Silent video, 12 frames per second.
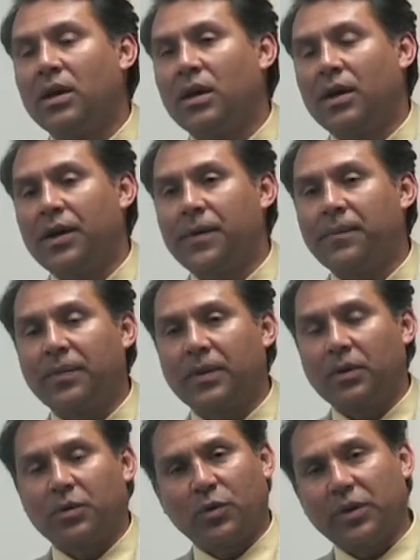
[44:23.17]
Um,
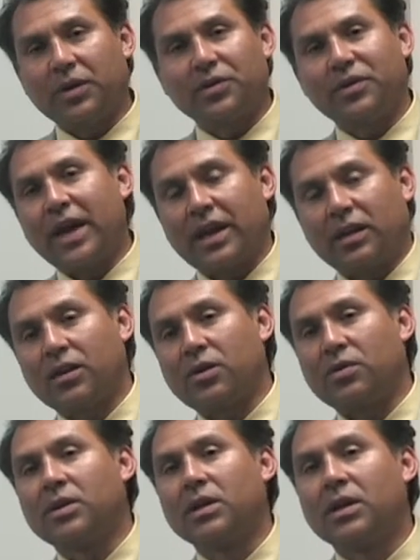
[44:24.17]
so we couldn't do that
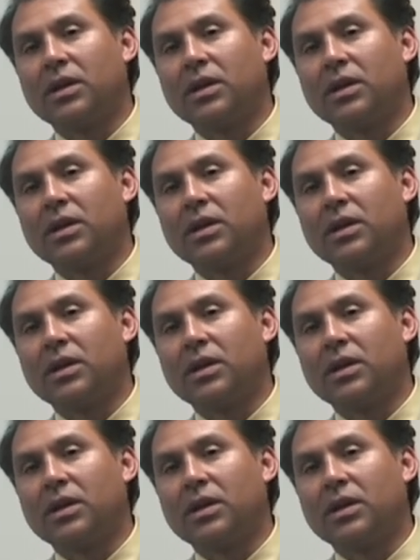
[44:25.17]
alone.